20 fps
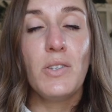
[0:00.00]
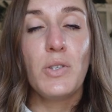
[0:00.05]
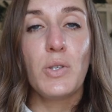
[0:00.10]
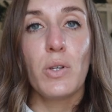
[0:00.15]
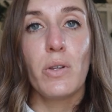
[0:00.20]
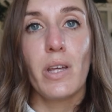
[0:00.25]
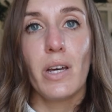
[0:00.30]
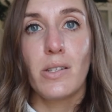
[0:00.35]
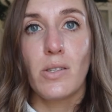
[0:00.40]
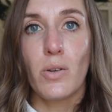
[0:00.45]

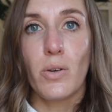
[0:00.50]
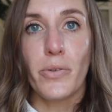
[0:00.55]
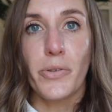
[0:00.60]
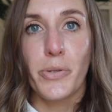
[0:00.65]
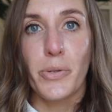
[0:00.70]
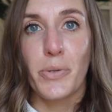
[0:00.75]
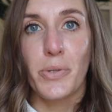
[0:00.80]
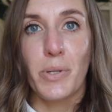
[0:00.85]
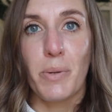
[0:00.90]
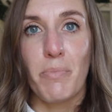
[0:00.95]
So that's
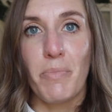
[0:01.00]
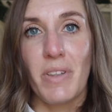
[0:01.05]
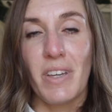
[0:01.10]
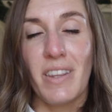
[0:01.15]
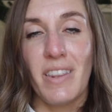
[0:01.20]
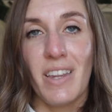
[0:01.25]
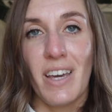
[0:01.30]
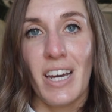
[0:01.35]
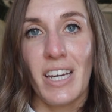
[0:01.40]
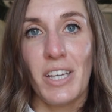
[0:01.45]
also
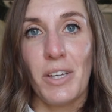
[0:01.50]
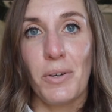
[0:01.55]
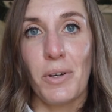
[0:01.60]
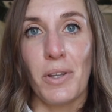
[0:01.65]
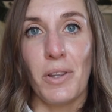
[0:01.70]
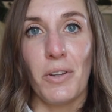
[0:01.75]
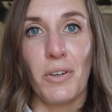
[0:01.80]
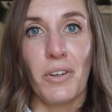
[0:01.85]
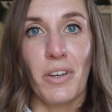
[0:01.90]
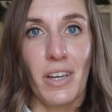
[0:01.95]
something that you
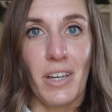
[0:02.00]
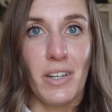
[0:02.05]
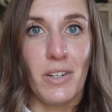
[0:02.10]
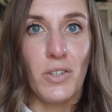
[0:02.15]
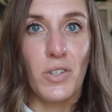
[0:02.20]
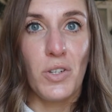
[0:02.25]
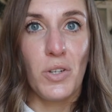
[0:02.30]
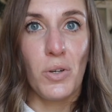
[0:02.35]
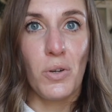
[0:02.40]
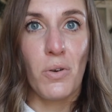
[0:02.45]
can look
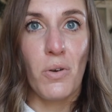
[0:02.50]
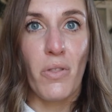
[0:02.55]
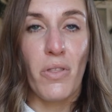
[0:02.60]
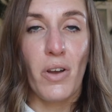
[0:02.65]
into.